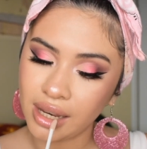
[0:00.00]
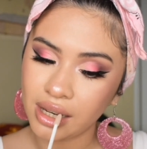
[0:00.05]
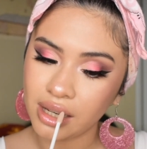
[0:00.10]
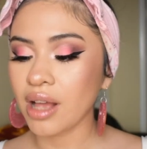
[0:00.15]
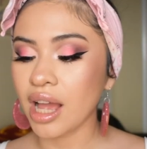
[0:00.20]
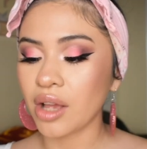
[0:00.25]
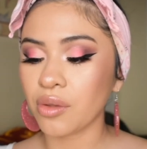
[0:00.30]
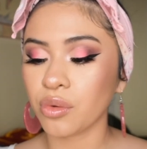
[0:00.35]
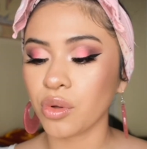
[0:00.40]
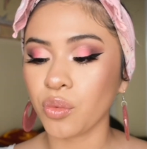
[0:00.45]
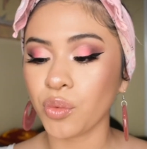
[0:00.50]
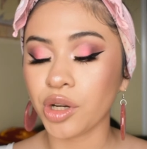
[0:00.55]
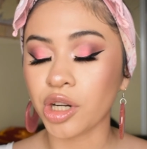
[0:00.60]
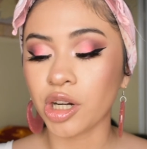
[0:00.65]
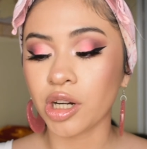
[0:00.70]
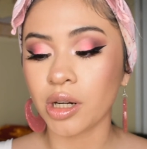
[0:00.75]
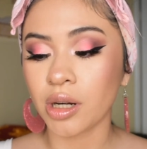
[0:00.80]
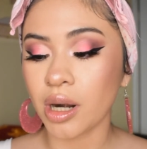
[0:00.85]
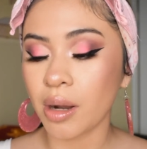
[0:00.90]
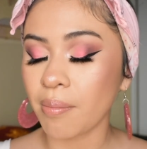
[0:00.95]
I will
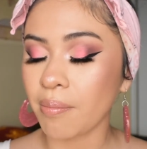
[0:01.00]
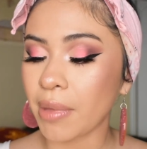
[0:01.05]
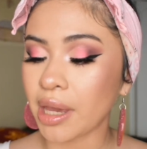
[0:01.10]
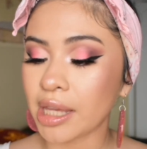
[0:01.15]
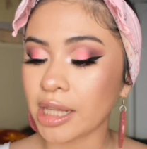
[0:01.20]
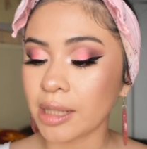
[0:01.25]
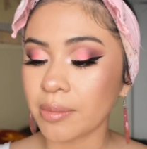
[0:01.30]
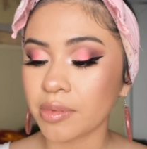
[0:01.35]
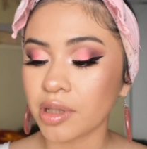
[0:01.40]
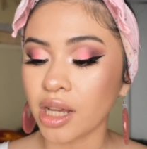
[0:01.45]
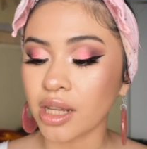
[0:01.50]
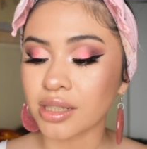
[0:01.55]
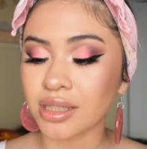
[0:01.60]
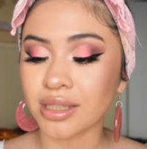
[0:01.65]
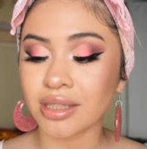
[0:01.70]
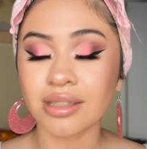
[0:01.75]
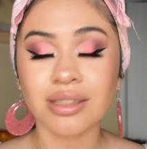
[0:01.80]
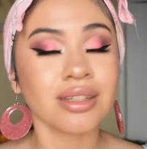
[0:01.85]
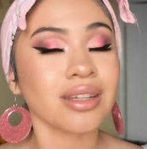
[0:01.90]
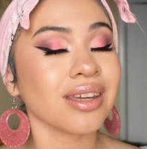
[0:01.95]
wear my lip
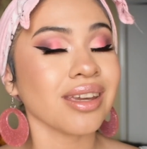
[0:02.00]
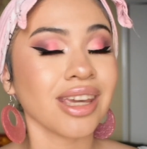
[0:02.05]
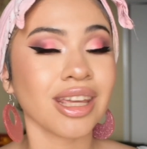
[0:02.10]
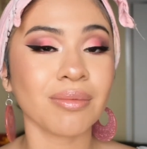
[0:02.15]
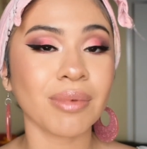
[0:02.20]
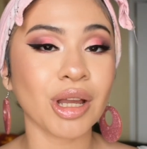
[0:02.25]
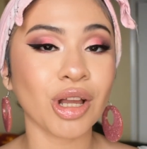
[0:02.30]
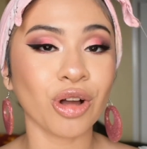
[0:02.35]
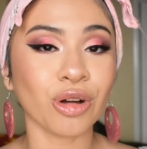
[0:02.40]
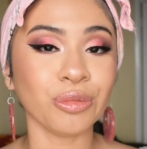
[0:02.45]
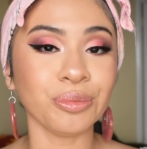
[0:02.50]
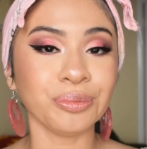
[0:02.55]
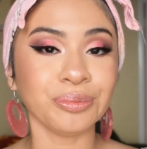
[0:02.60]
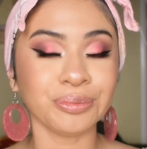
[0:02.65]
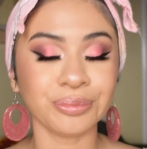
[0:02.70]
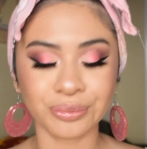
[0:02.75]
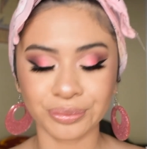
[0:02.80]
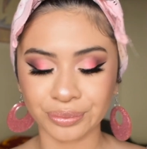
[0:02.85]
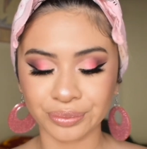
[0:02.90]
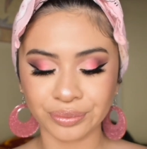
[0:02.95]
glosses in my home.
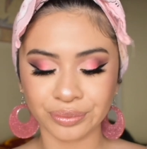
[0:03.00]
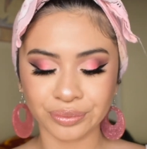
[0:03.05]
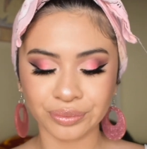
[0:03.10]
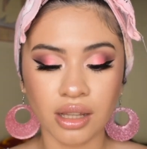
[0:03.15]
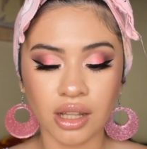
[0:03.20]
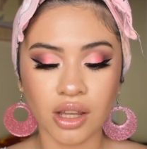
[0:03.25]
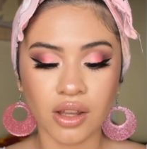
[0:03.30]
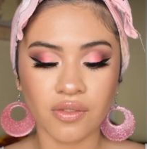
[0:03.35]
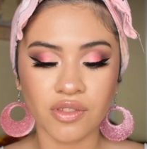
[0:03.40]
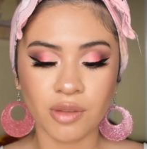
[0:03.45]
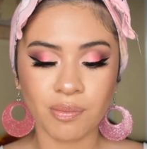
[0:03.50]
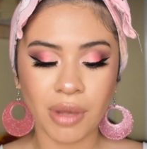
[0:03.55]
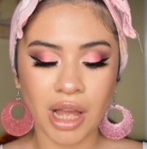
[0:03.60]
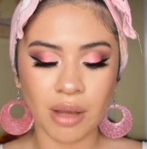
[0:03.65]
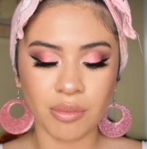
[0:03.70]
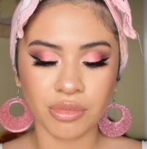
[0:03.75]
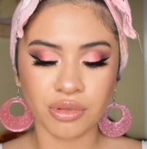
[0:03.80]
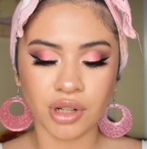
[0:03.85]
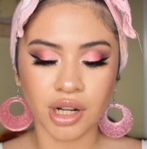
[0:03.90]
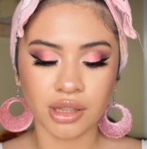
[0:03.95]
Love the Pat
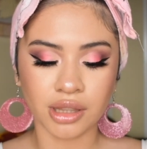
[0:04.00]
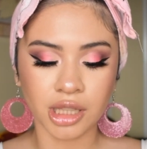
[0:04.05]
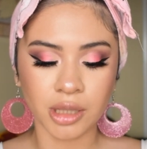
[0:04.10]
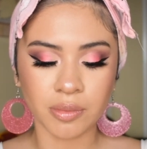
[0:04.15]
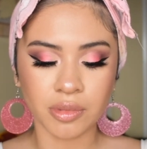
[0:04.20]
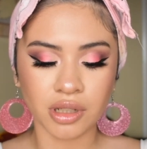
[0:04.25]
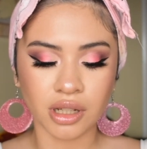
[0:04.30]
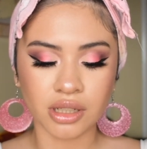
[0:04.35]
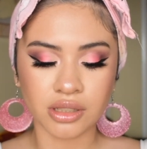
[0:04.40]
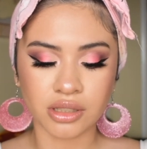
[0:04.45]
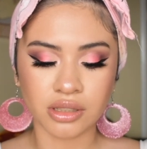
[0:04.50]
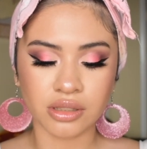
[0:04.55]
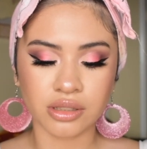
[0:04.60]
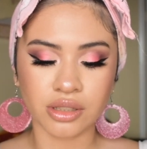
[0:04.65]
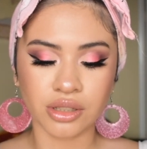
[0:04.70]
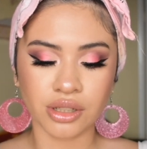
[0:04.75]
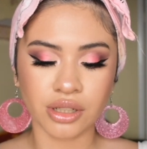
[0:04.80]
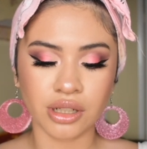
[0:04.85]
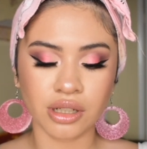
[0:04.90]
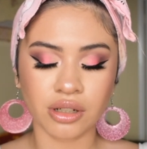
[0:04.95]
McGrath lip glosses.
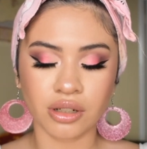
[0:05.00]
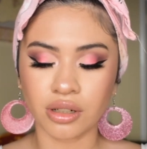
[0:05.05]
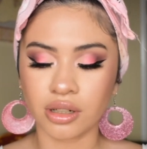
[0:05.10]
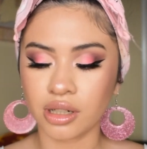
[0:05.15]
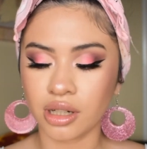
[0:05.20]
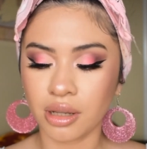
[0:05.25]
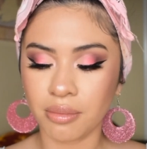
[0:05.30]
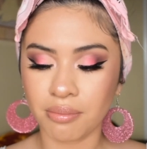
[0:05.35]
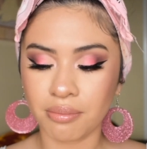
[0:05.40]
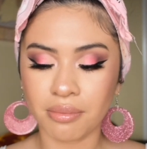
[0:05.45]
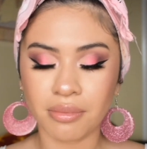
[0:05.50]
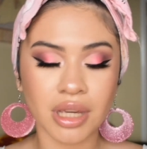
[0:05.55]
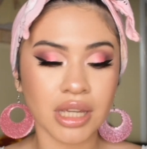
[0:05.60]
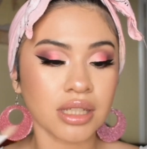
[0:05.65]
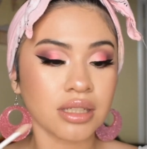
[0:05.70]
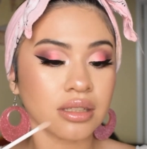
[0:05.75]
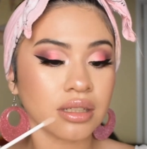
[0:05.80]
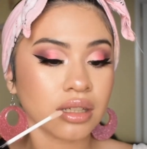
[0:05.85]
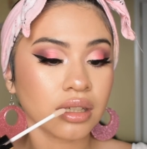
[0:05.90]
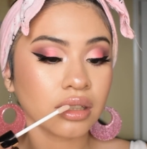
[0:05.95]
They are
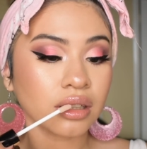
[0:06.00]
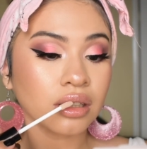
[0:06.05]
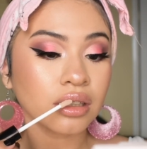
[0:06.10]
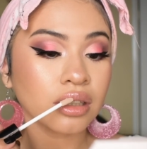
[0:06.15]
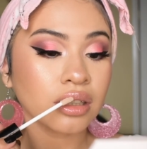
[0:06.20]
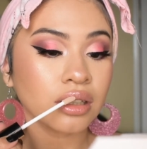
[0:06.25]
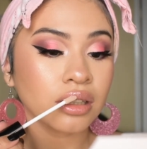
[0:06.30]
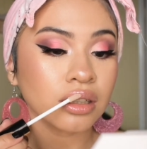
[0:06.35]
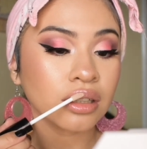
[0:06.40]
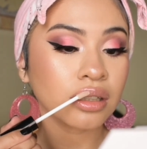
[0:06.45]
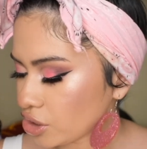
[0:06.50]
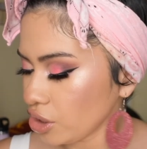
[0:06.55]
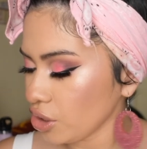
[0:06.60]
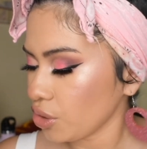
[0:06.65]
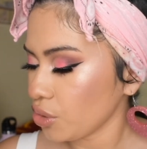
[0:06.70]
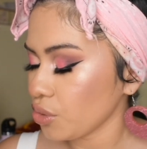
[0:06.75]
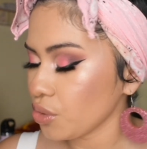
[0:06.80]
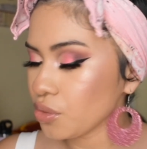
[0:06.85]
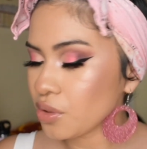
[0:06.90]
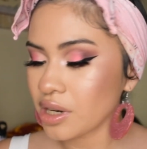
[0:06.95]
amazing.
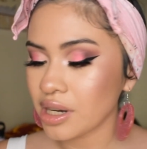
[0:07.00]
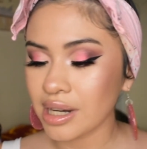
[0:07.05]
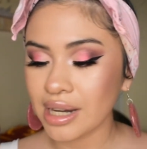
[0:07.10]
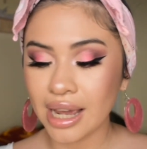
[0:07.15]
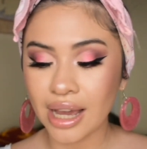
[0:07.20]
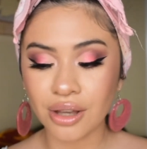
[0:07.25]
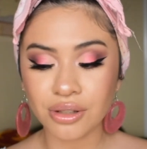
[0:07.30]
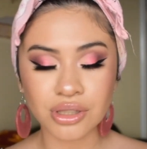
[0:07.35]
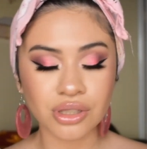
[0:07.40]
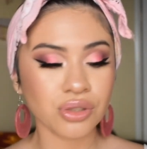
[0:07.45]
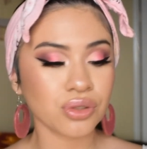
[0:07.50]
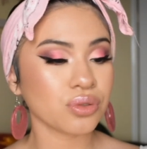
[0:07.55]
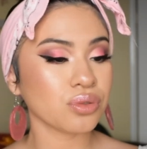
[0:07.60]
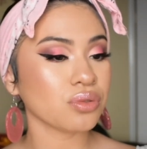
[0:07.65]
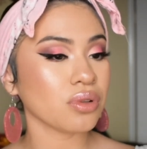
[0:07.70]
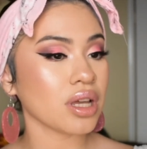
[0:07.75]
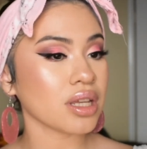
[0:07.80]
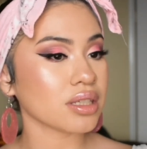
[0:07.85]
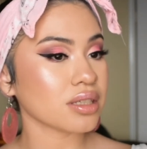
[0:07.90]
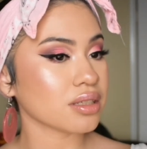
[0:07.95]
So now
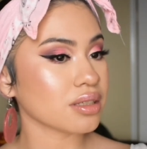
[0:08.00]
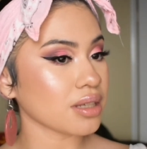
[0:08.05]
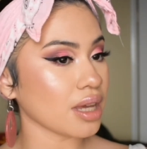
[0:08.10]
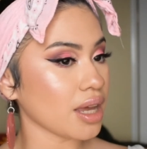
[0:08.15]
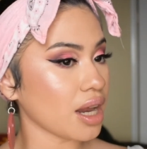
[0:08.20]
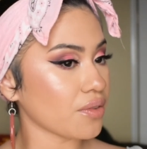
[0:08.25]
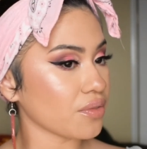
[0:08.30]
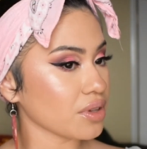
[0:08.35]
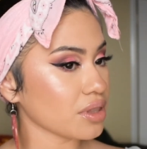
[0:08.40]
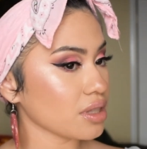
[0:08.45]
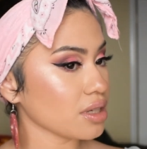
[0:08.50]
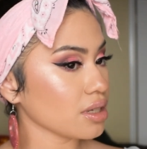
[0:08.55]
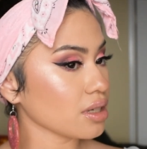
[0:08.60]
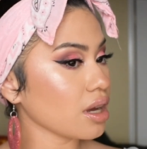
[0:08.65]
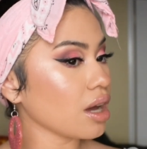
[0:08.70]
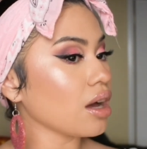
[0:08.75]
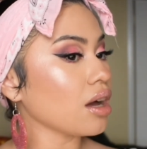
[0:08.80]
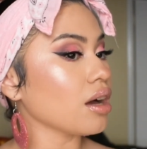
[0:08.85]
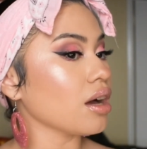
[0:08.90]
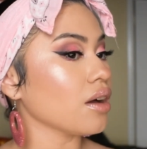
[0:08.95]
to set everything
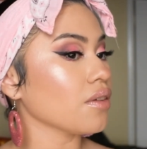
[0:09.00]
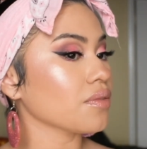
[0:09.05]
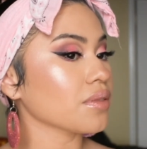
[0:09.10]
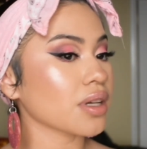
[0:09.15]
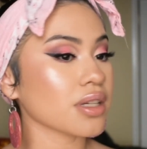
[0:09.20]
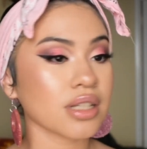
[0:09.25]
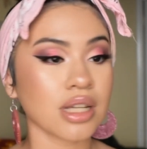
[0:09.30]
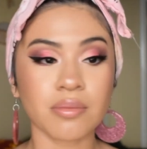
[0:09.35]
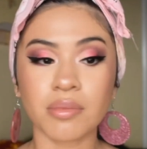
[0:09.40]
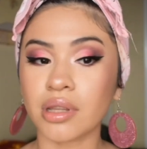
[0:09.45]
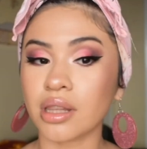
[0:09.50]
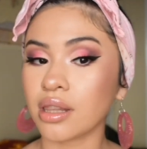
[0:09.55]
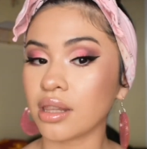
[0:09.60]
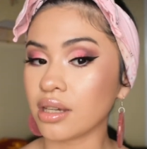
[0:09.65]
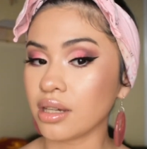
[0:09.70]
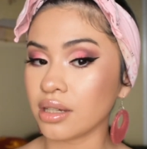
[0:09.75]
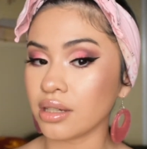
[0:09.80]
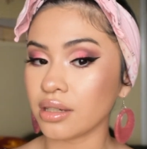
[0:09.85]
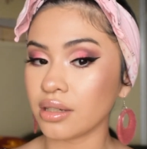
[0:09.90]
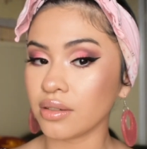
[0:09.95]
off, because I
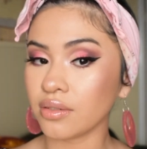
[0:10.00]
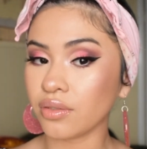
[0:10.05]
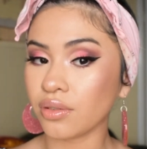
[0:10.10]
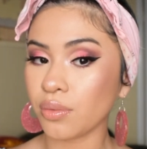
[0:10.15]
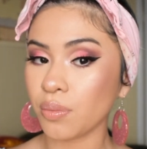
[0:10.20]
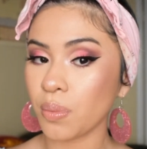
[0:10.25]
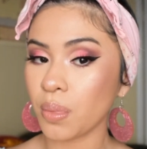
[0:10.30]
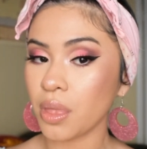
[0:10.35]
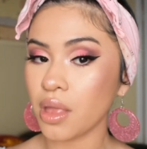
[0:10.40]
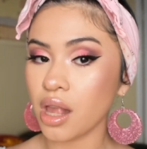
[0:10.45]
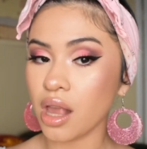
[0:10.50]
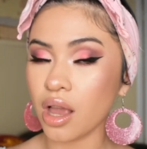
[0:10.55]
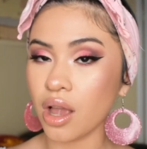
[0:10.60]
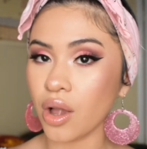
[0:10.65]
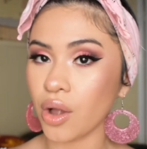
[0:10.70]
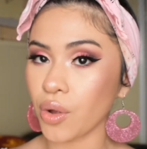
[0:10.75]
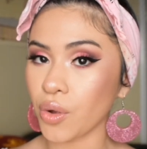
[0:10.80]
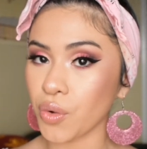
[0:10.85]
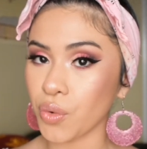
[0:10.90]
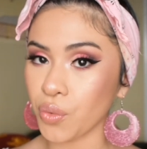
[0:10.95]
believe
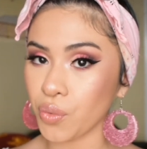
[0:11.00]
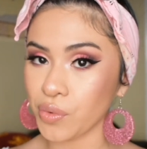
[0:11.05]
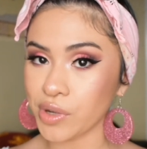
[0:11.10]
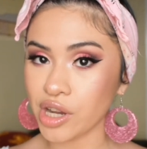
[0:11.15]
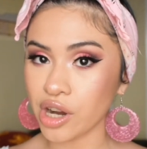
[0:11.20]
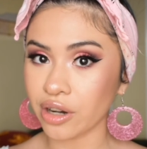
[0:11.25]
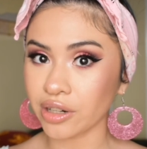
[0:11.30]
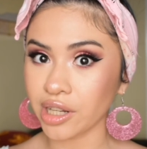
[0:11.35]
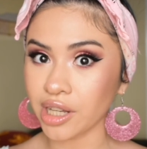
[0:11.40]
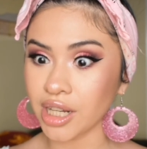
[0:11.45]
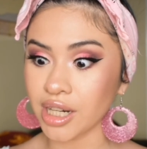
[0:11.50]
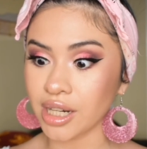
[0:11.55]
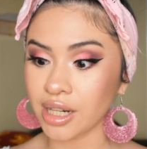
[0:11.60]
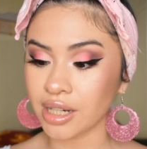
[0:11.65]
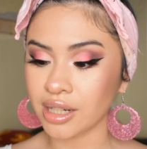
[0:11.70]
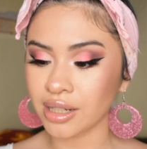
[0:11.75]
we are done.